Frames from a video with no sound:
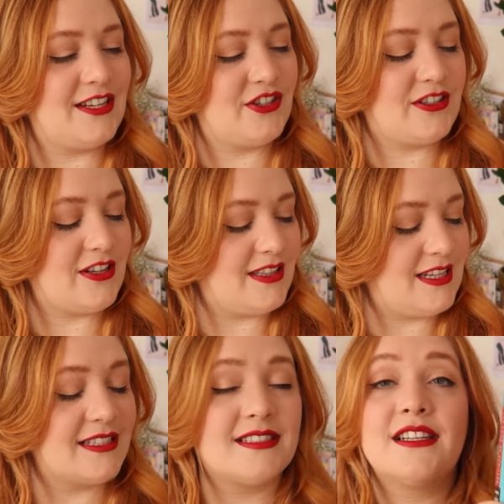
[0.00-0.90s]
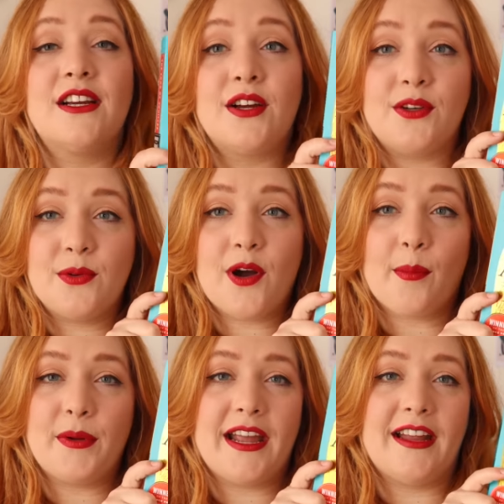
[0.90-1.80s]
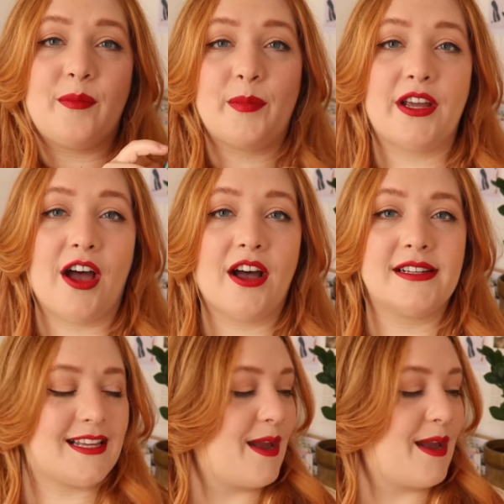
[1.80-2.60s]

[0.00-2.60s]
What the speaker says: I just got this new copy in because